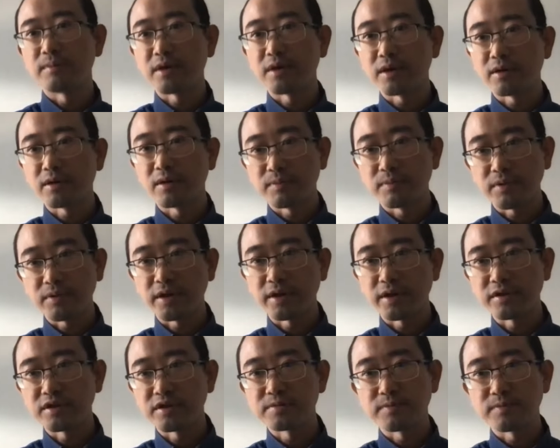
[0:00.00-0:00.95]
about
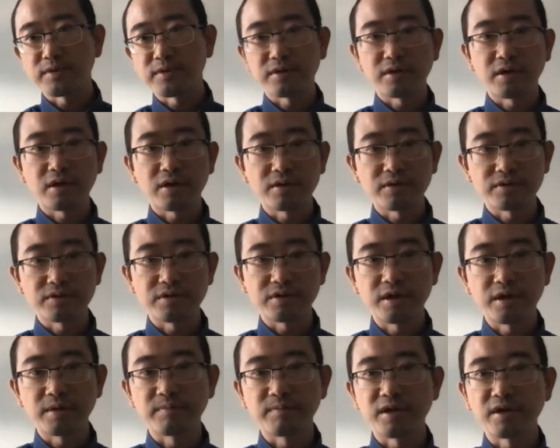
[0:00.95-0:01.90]
applying this methodology
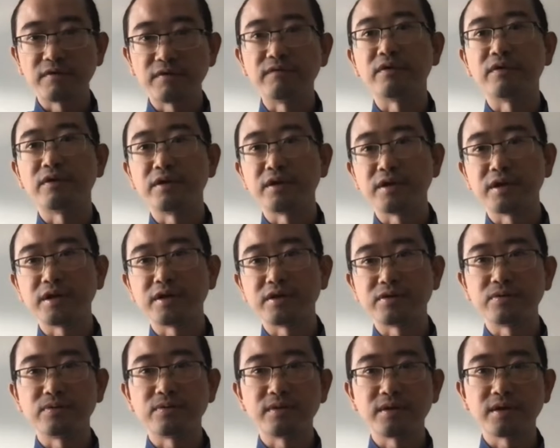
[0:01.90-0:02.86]
can be converted into